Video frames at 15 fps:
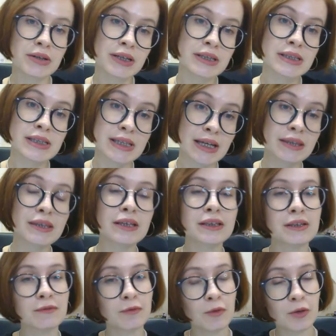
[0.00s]
you can set the
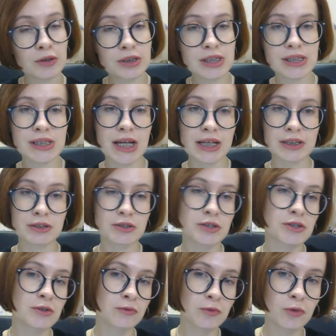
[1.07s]
default
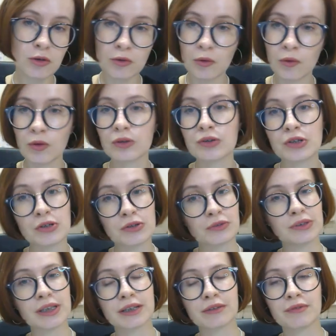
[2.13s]
status for all
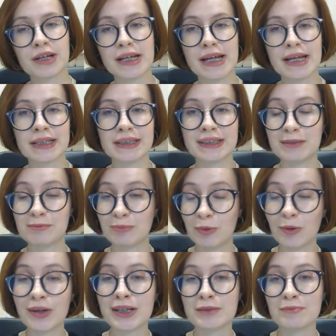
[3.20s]
newly created
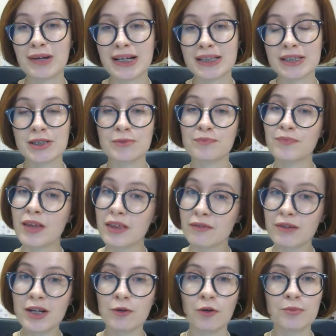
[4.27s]
appointments.
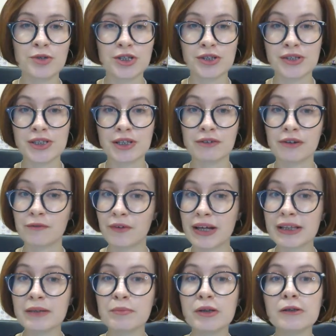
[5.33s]
Three options are
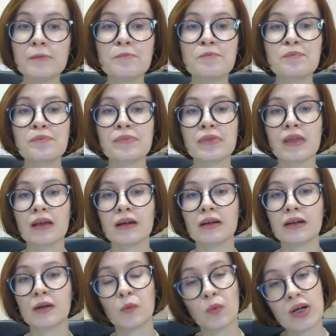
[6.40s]
available,
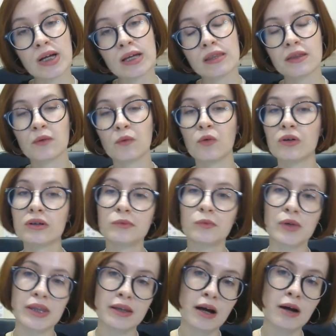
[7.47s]
with or
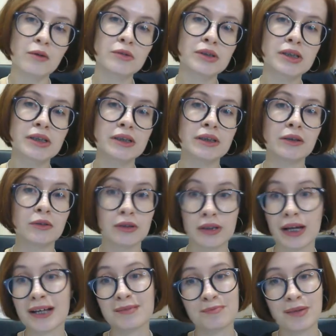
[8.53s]
without an
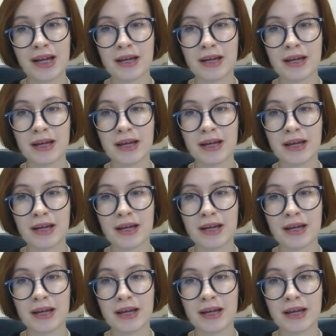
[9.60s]
online